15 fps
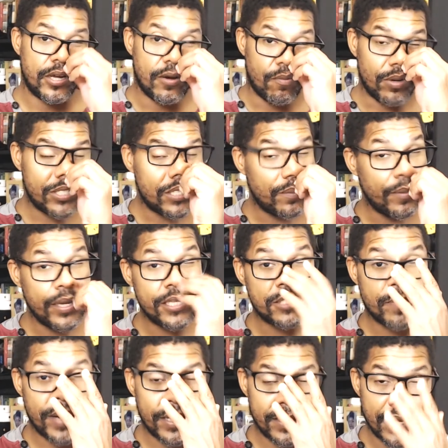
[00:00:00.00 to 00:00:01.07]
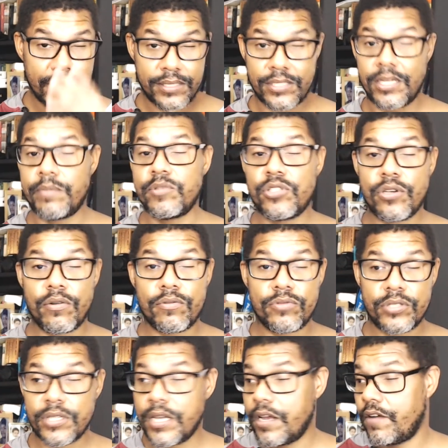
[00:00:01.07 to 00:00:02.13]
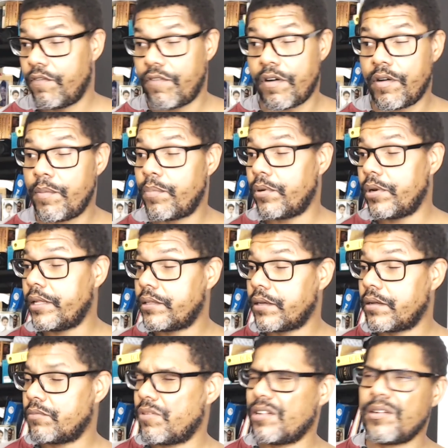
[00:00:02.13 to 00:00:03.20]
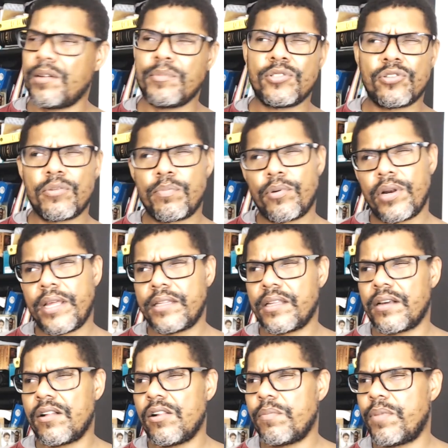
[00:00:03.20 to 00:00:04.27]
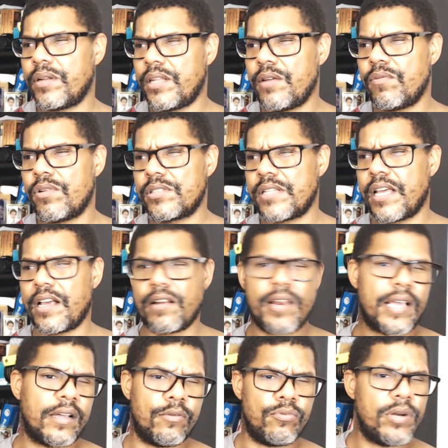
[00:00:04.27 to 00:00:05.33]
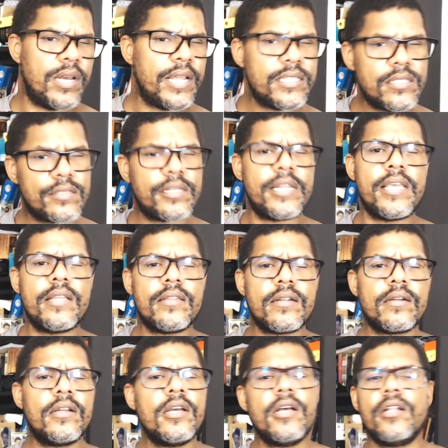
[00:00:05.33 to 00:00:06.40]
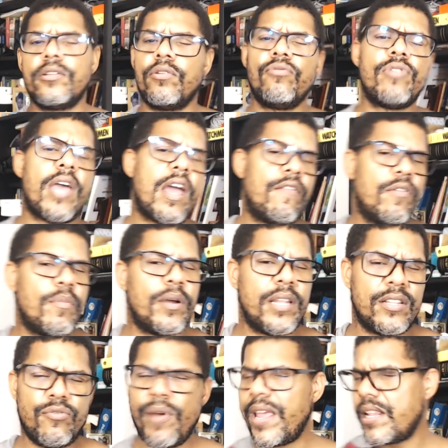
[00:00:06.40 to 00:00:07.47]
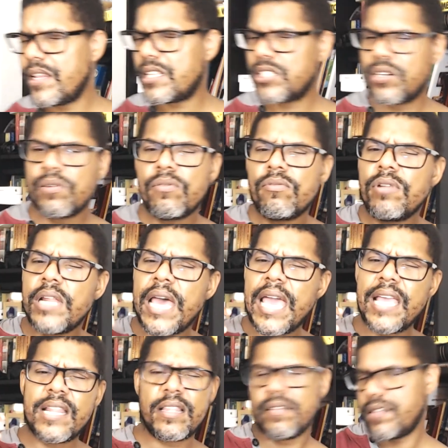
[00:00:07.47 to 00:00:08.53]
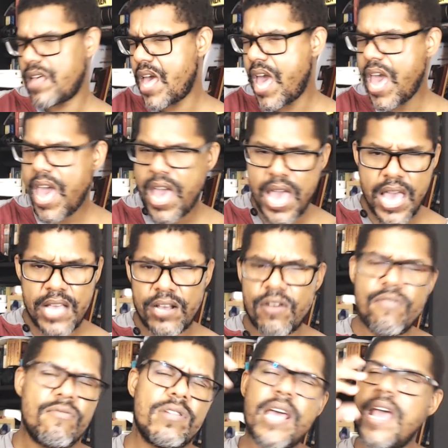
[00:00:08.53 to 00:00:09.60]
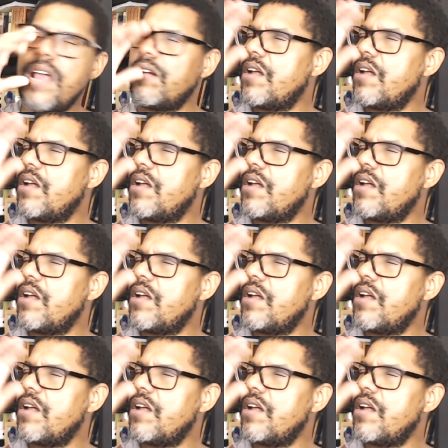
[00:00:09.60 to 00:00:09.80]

What she means by that, Jim Jones, very political, well, I'm sure political, but he was like a religious leader, told everybody, drink this Kool-Aid, hey, Kool-Aid,